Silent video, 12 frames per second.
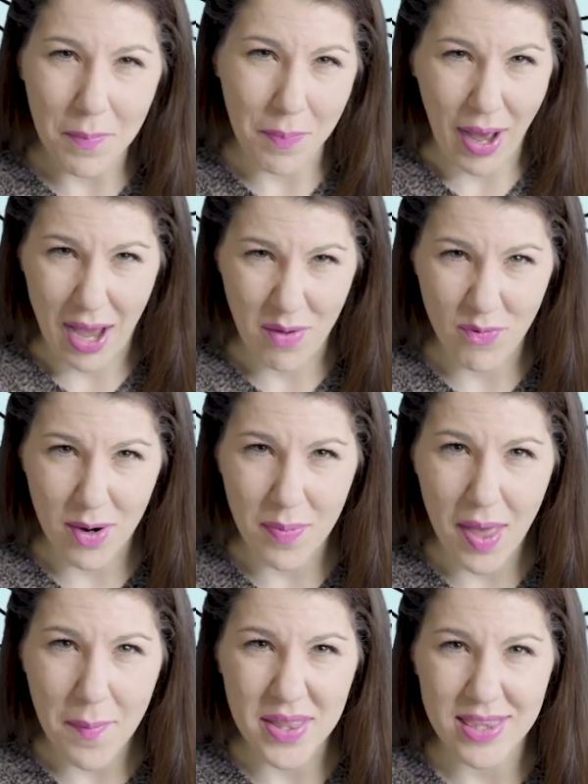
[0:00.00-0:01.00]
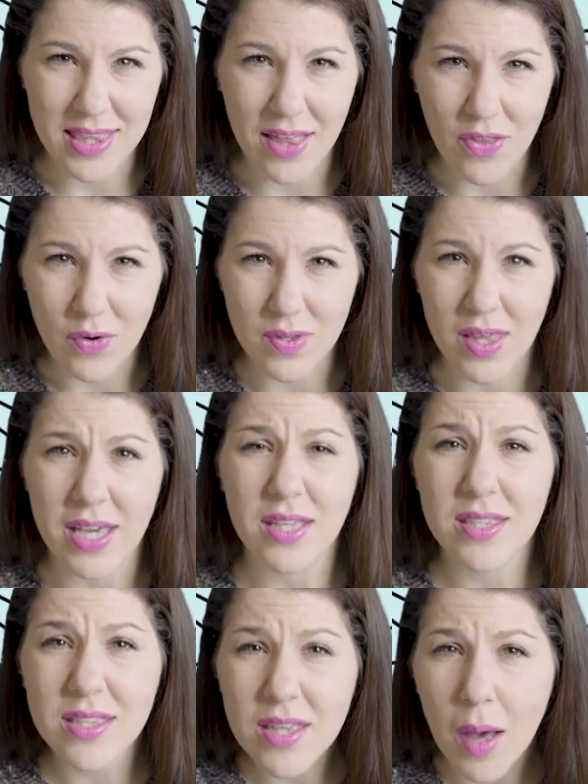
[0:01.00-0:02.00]
buy from them. Instead, there's
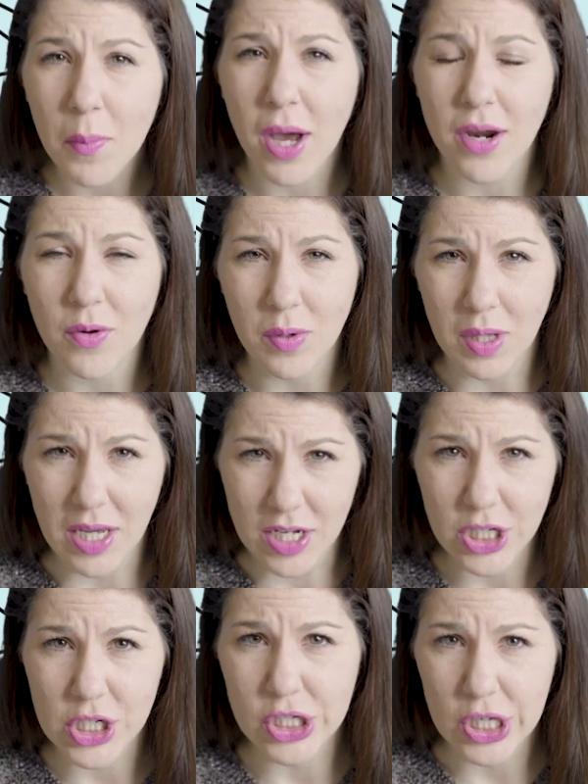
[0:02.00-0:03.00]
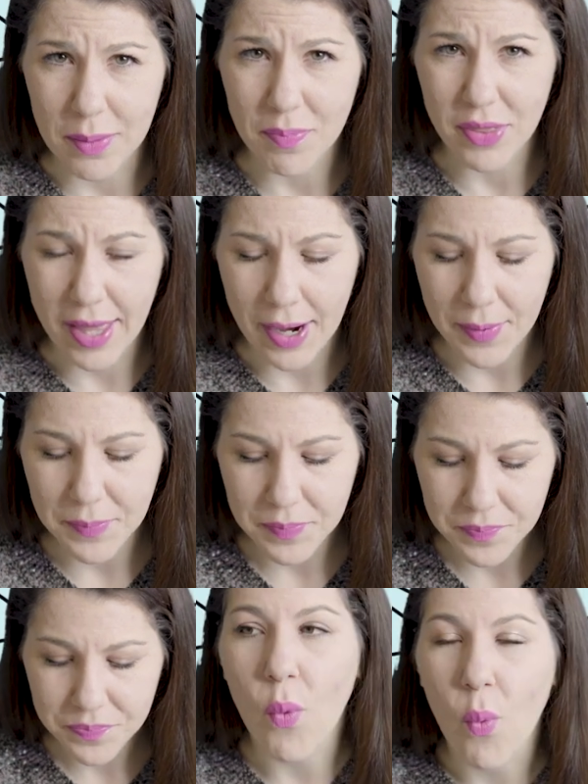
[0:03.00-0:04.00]
some kind of relationship there.
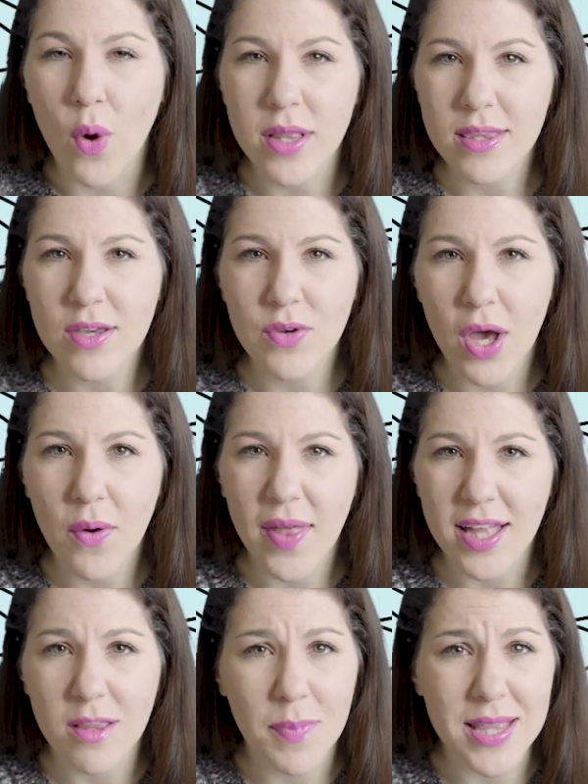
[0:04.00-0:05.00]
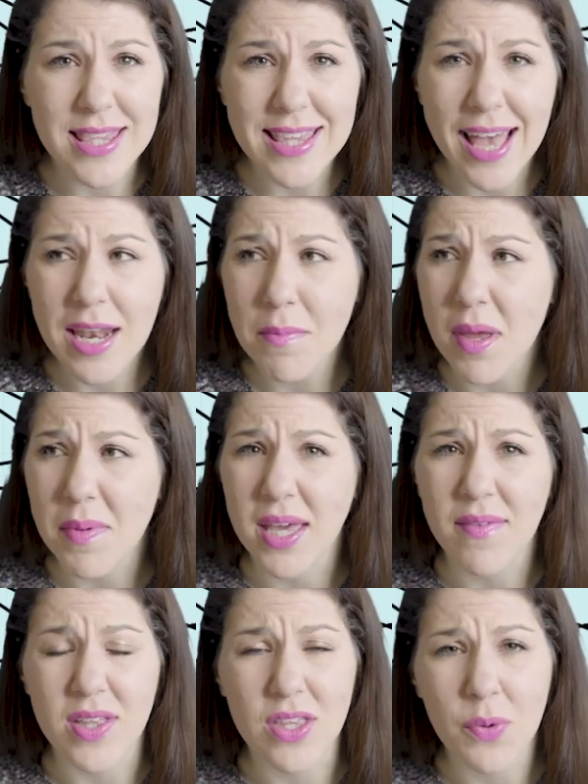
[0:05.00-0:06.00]
Once you know that's been sent, maybe
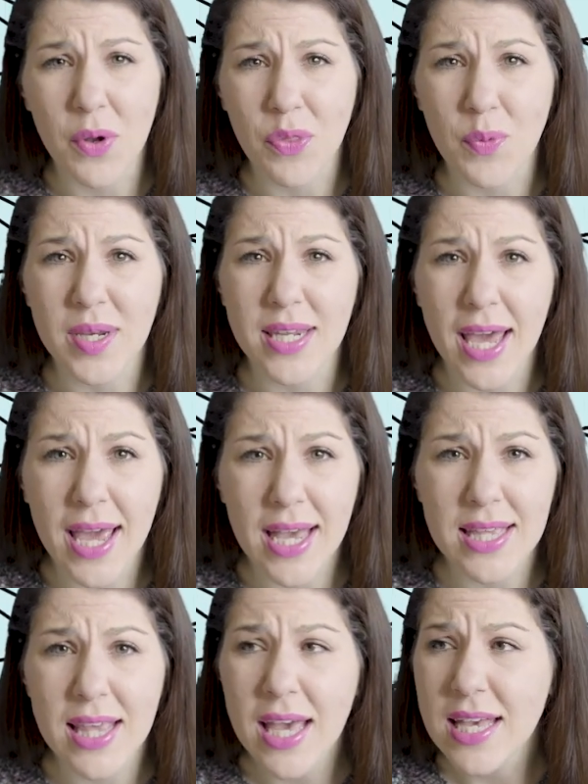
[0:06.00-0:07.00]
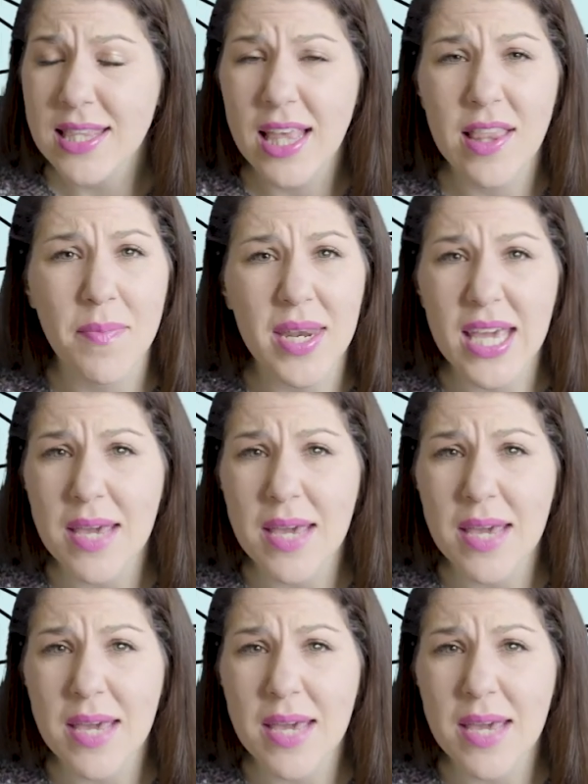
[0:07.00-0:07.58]
give it 2 or 3 days, send them an